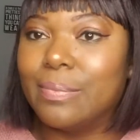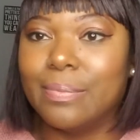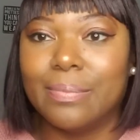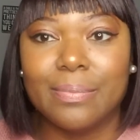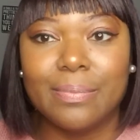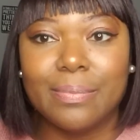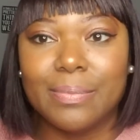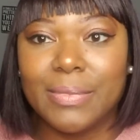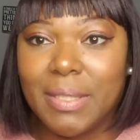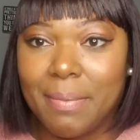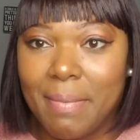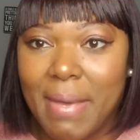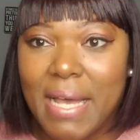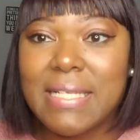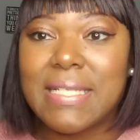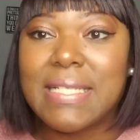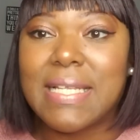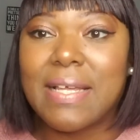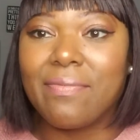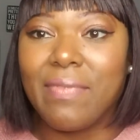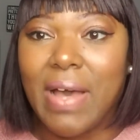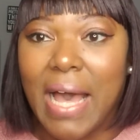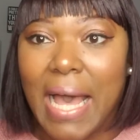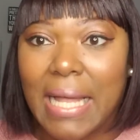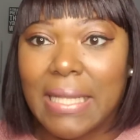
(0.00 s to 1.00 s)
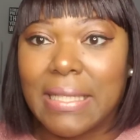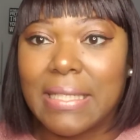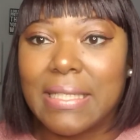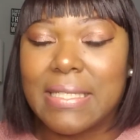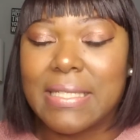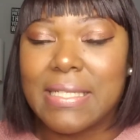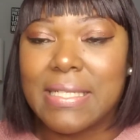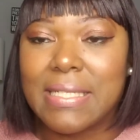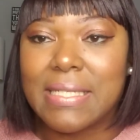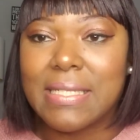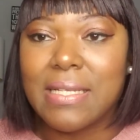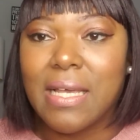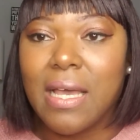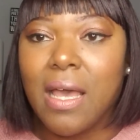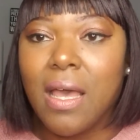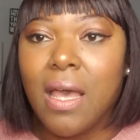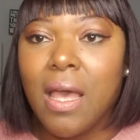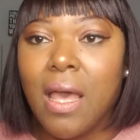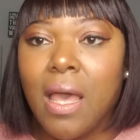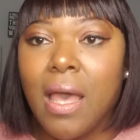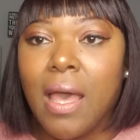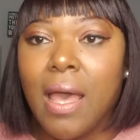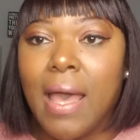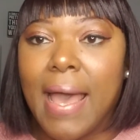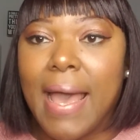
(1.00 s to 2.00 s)
domestic violence
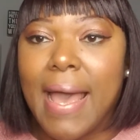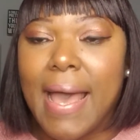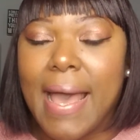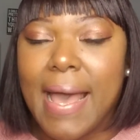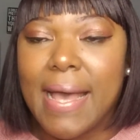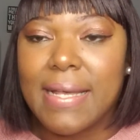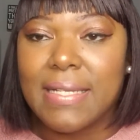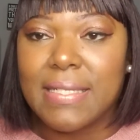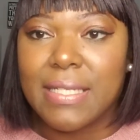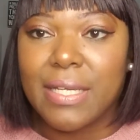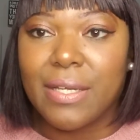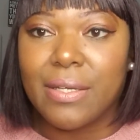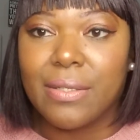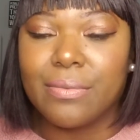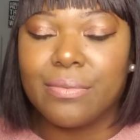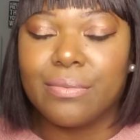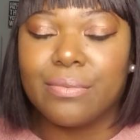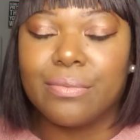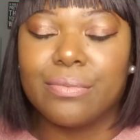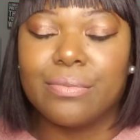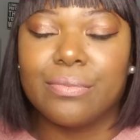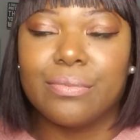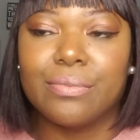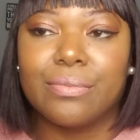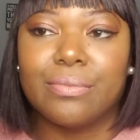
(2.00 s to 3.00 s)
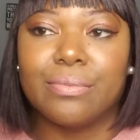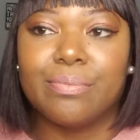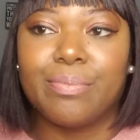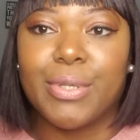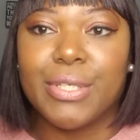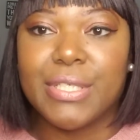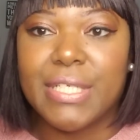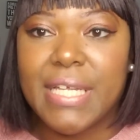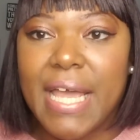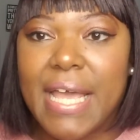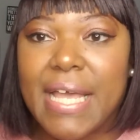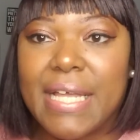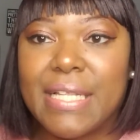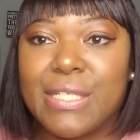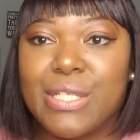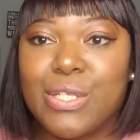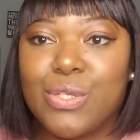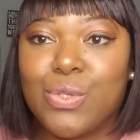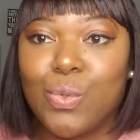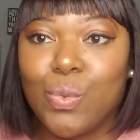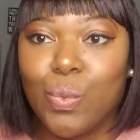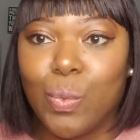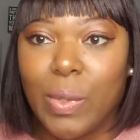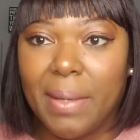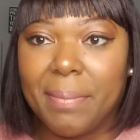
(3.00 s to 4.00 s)
as it pertains
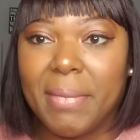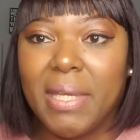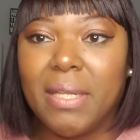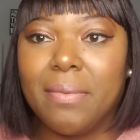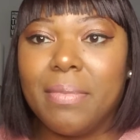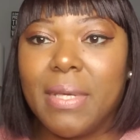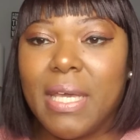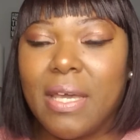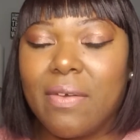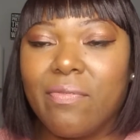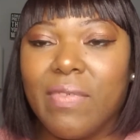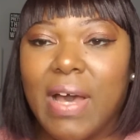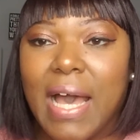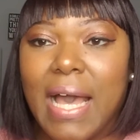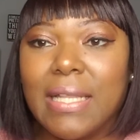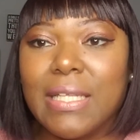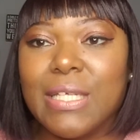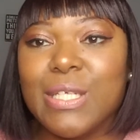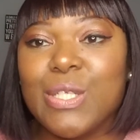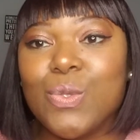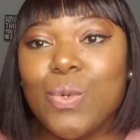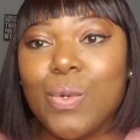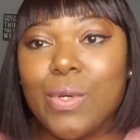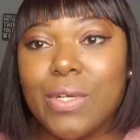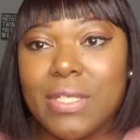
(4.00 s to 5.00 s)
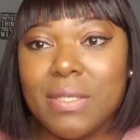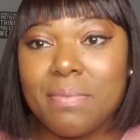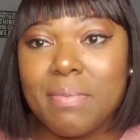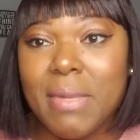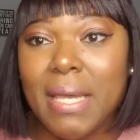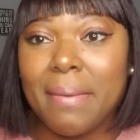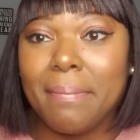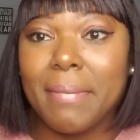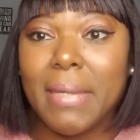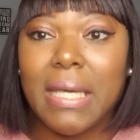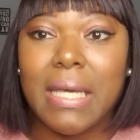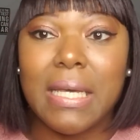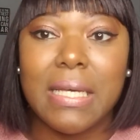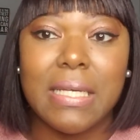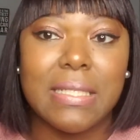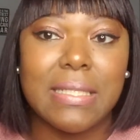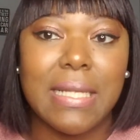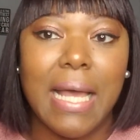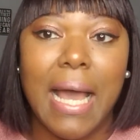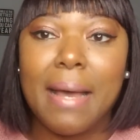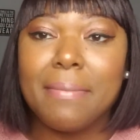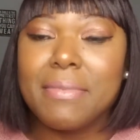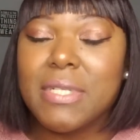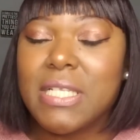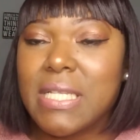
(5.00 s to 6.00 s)
to women being violent towards men, because
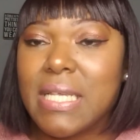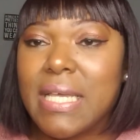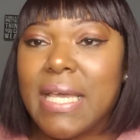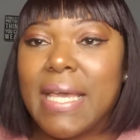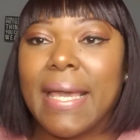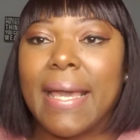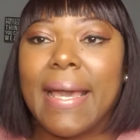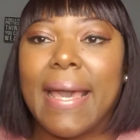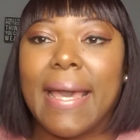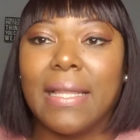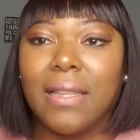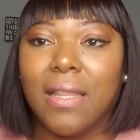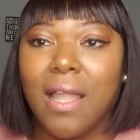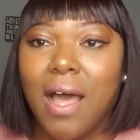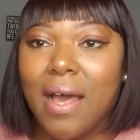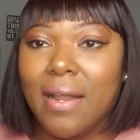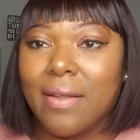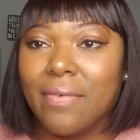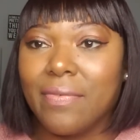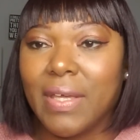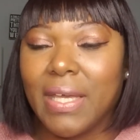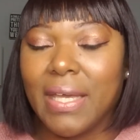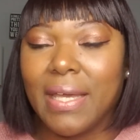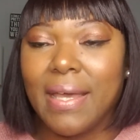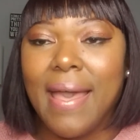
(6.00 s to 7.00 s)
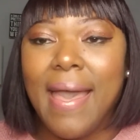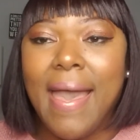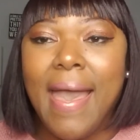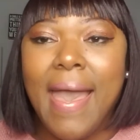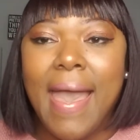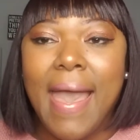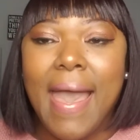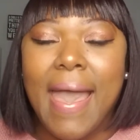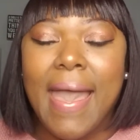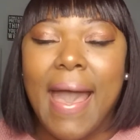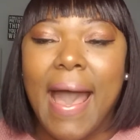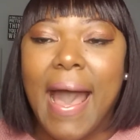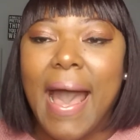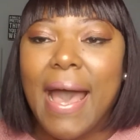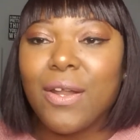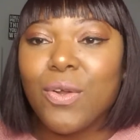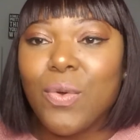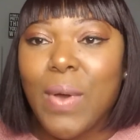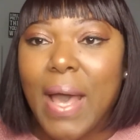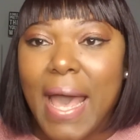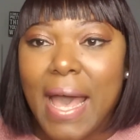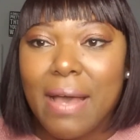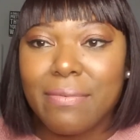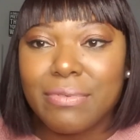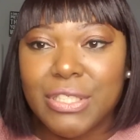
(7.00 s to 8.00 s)
I'm seeing a lot of it. And I don't
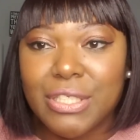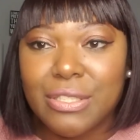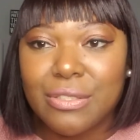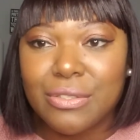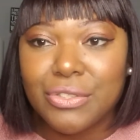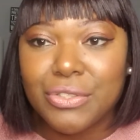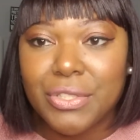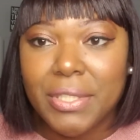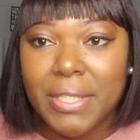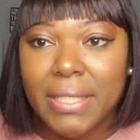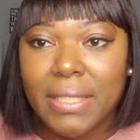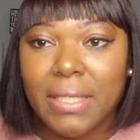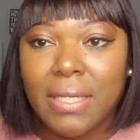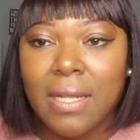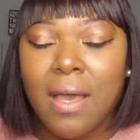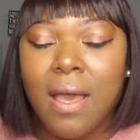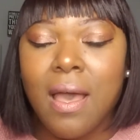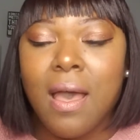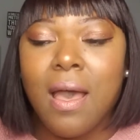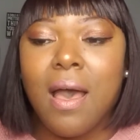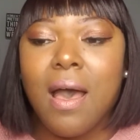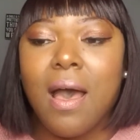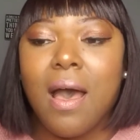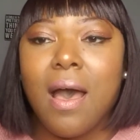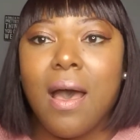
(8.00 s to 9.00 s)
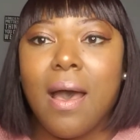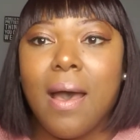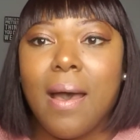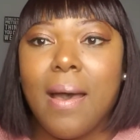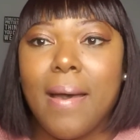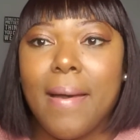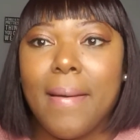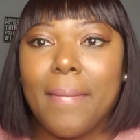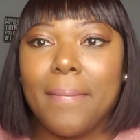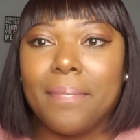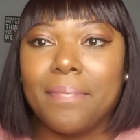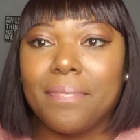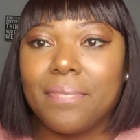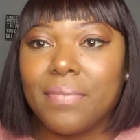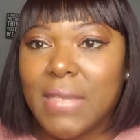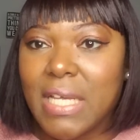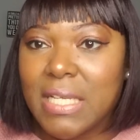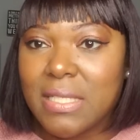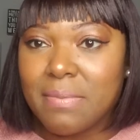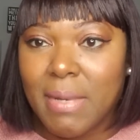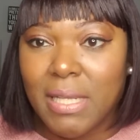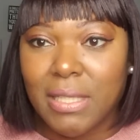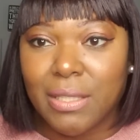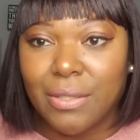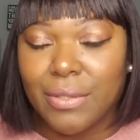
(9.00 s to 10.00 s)
have children.
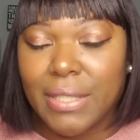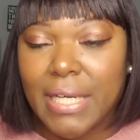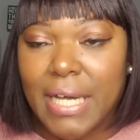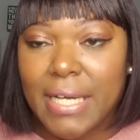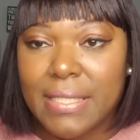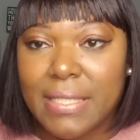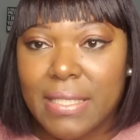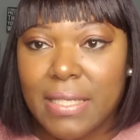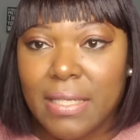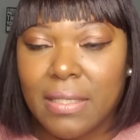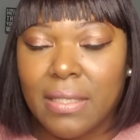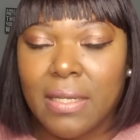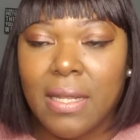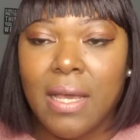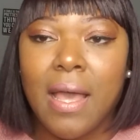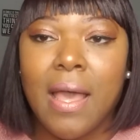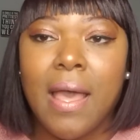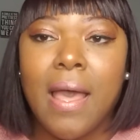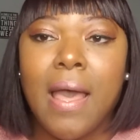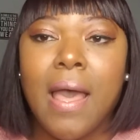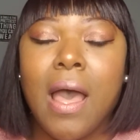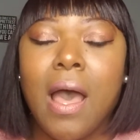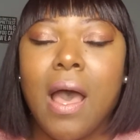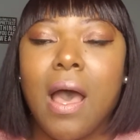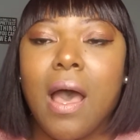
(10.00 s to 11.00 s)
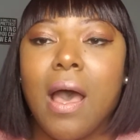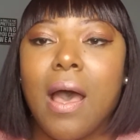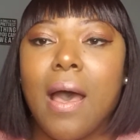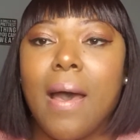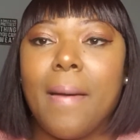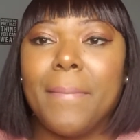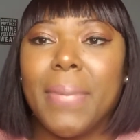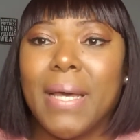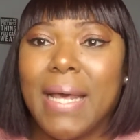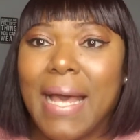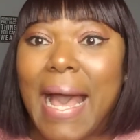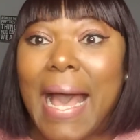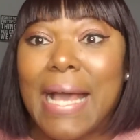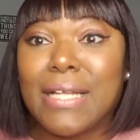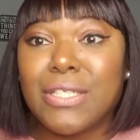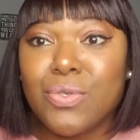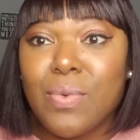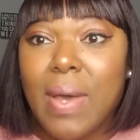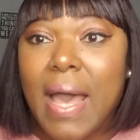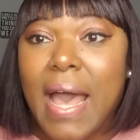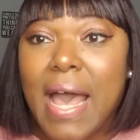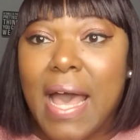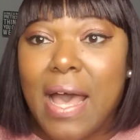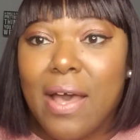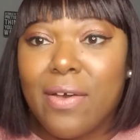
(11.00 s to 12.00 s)
That's my little cousin. But I do
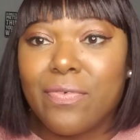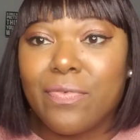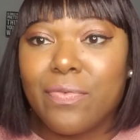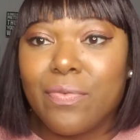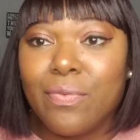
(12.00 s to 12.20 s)
have